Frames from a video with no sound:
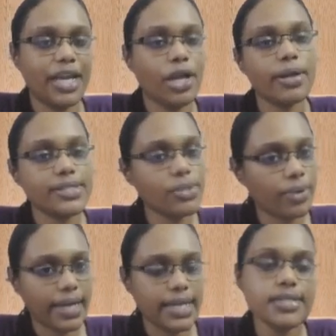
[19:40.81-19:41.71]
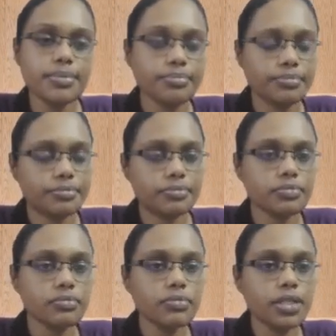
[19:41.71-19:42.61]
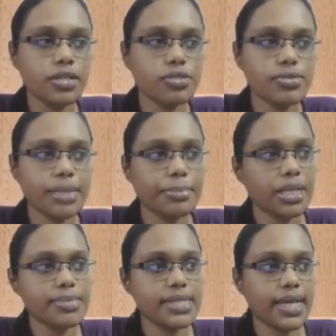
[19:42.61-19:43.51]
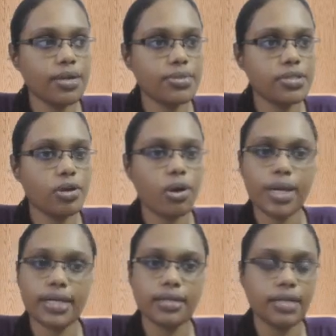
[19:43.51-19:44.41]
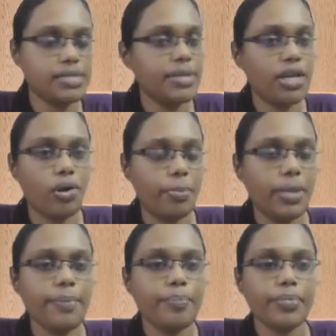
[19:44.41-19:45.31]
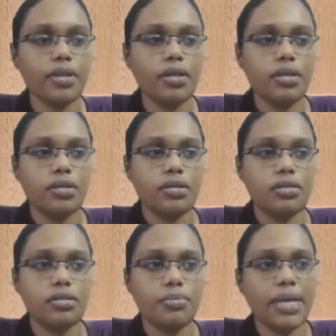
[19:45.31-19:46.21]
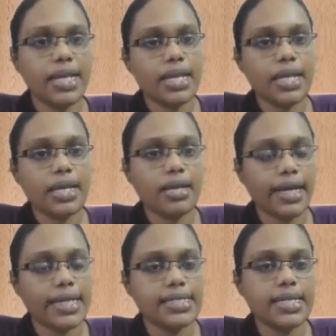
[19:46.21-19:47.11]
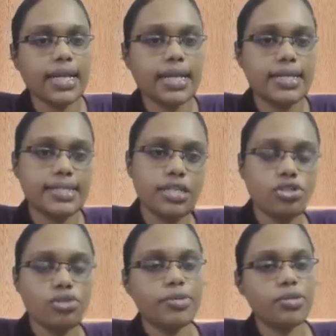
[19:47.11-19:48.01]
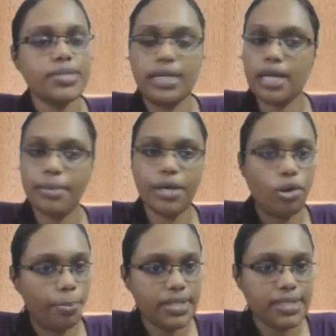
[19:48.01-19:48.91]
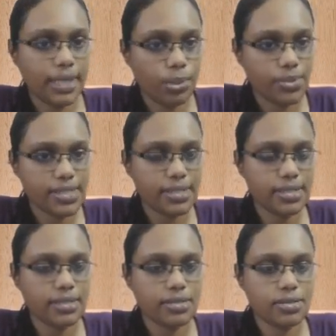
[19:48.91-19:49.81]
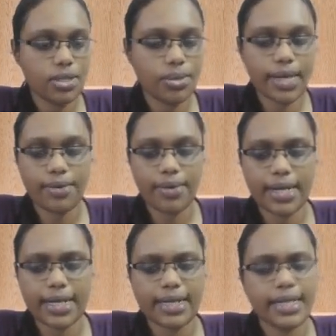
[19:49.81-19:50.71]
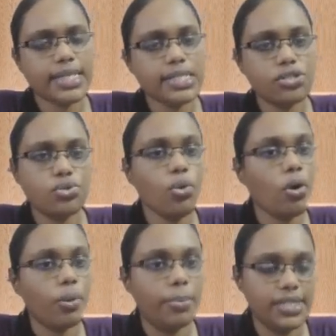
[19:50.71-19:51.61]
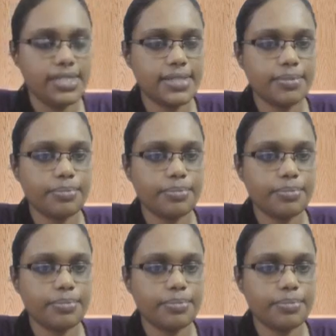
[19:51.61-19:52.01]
I also write, so sometimes I can also call it as my hobby. Mainly writing and listening to music are my hobbies, I would say. So you can write at least 2 hobbies.